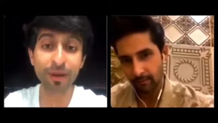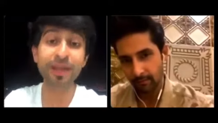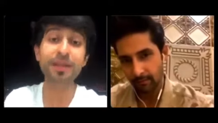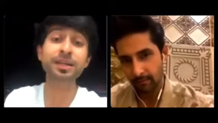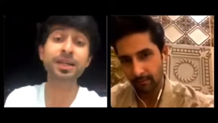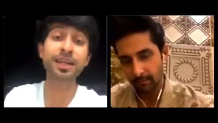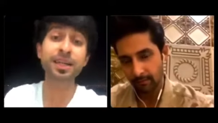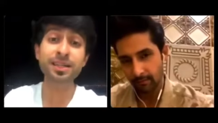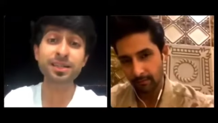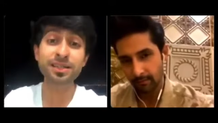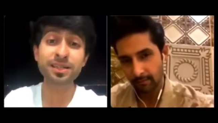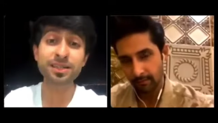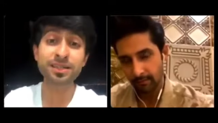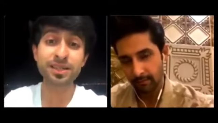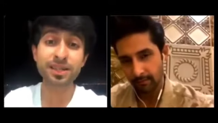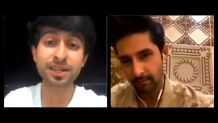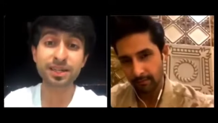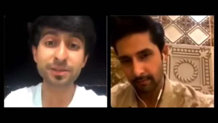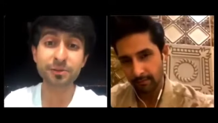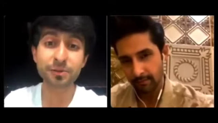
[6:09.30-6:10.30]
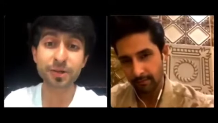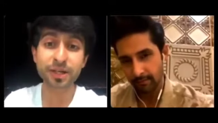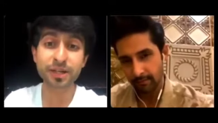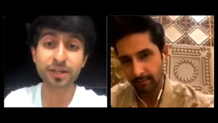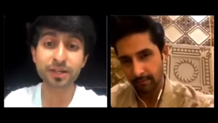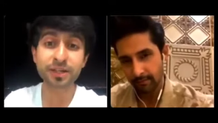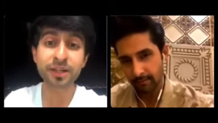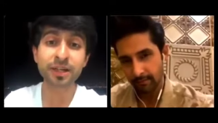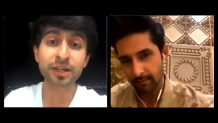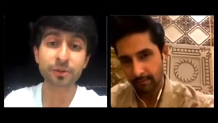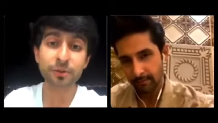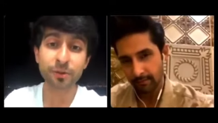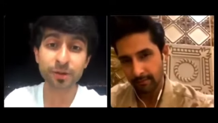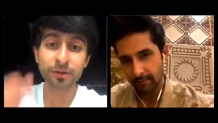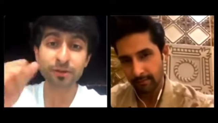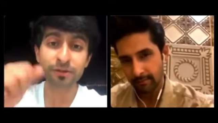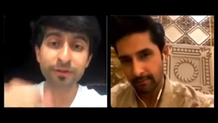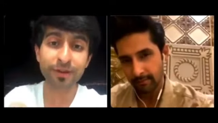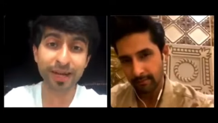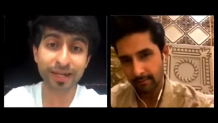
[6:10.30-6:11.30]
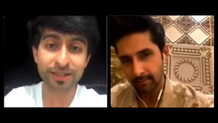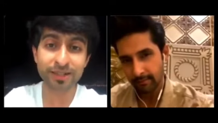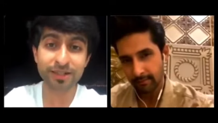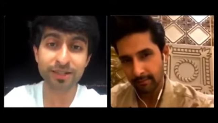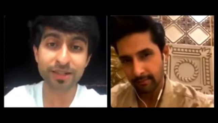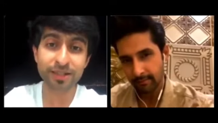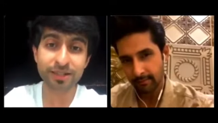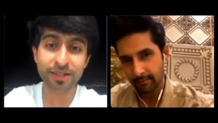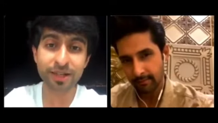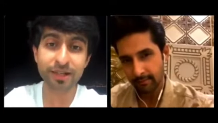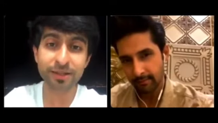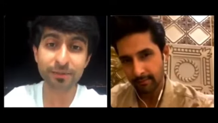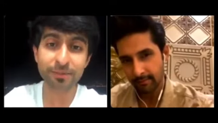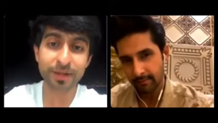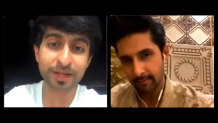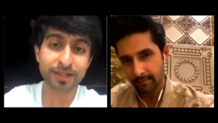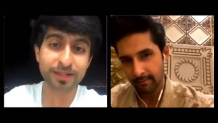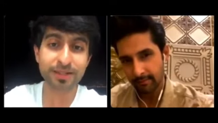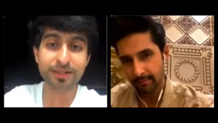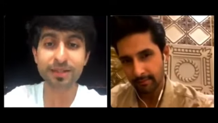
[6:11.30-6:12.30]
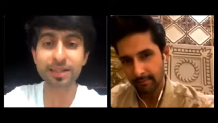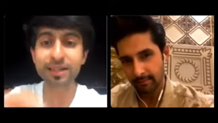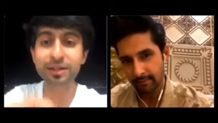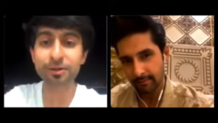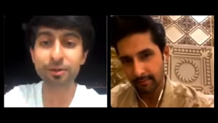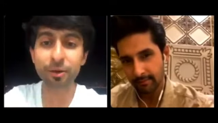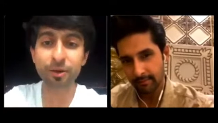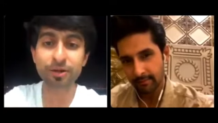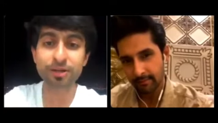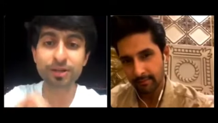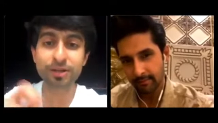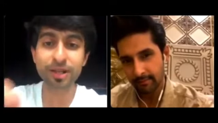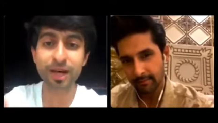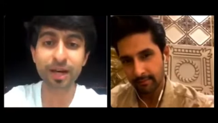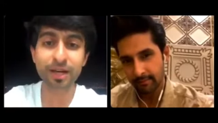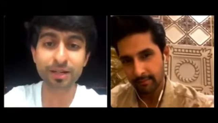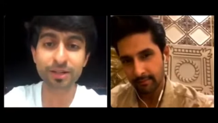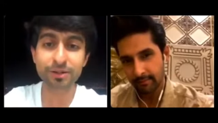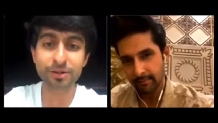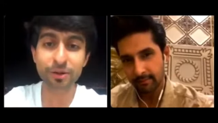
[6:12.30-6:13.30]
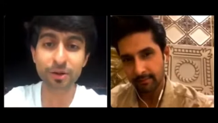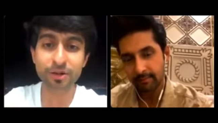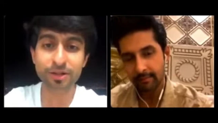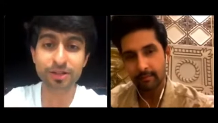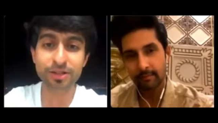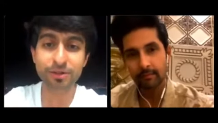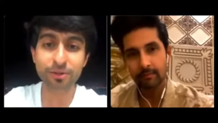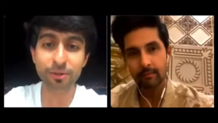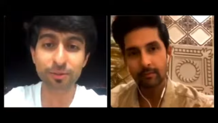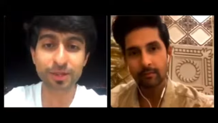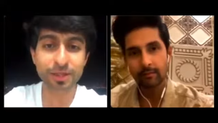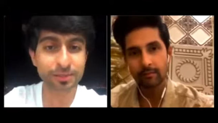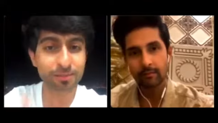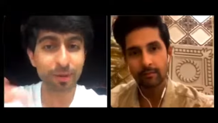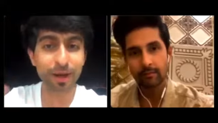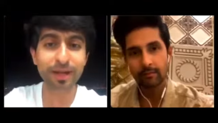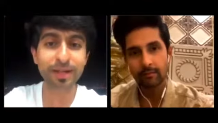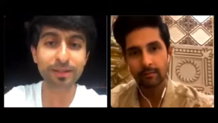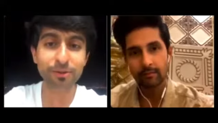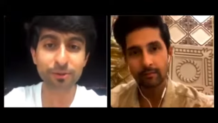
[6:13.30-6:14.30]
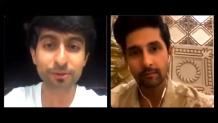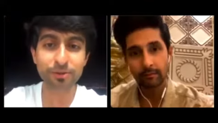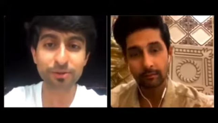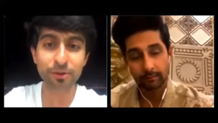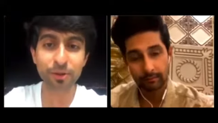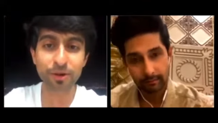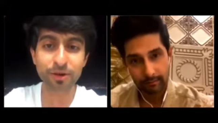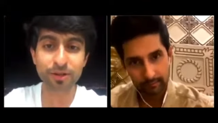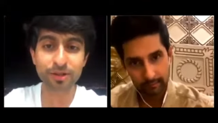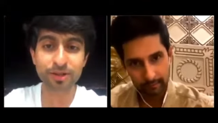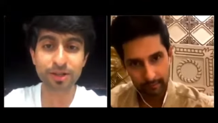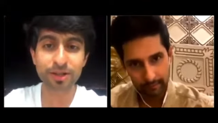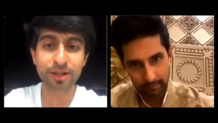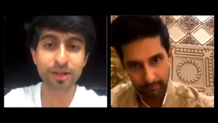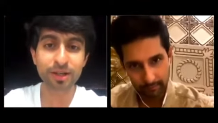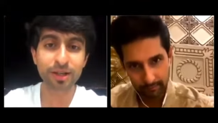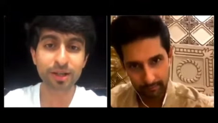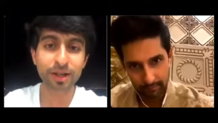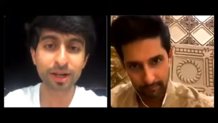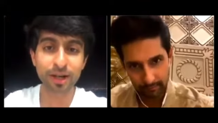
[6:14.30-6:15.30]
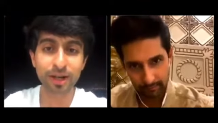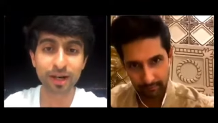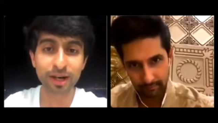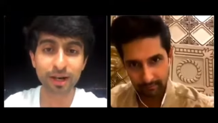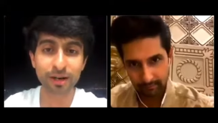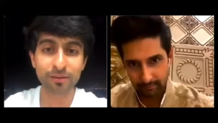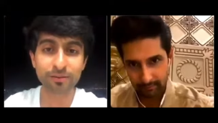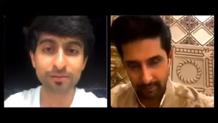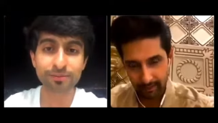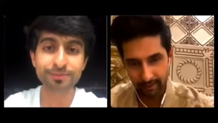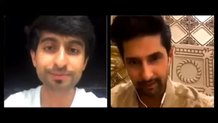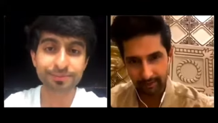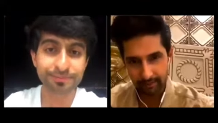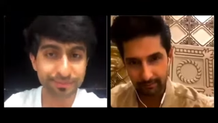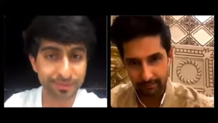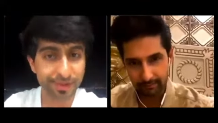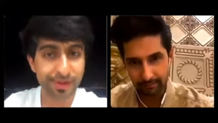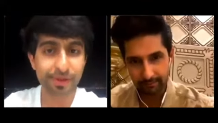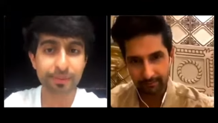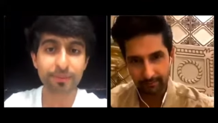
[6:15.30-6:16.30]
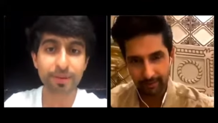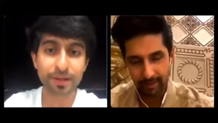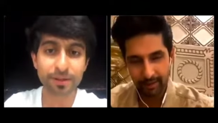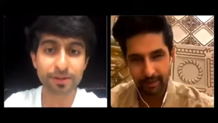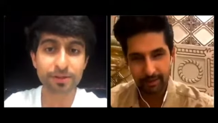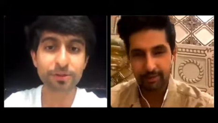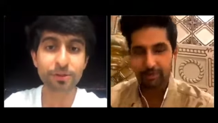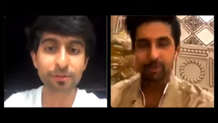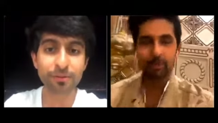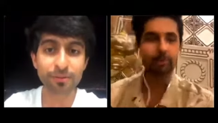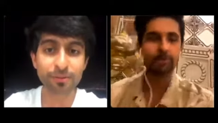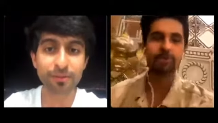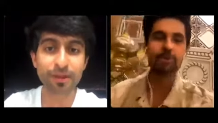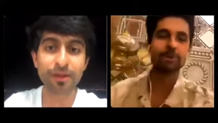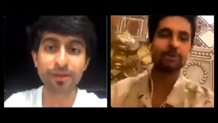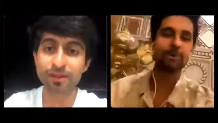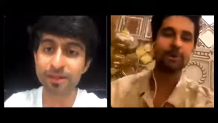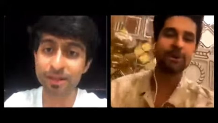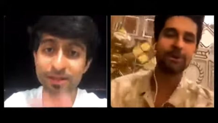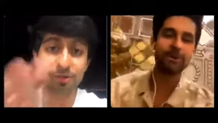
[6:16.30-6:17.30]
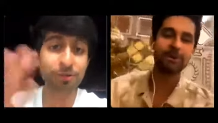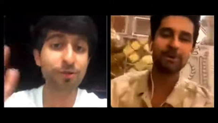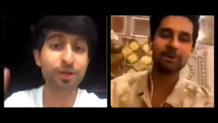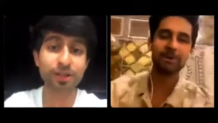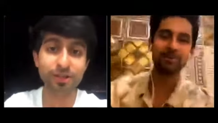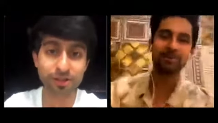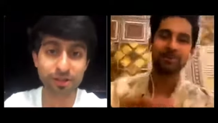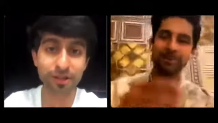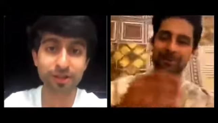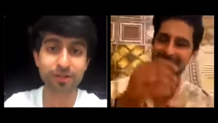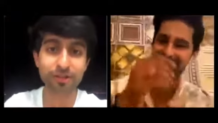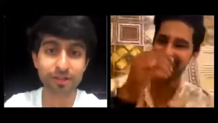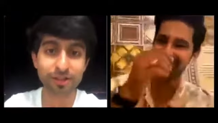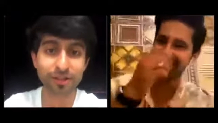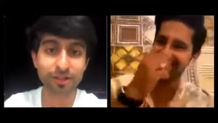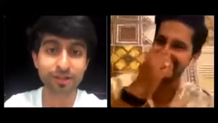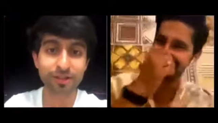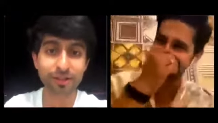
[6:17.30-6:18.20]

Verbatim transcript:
Speaker 1: my case is like going to a factory and trying to make steel rods and iron rods, and nobody's buying those rods. So what do you do with the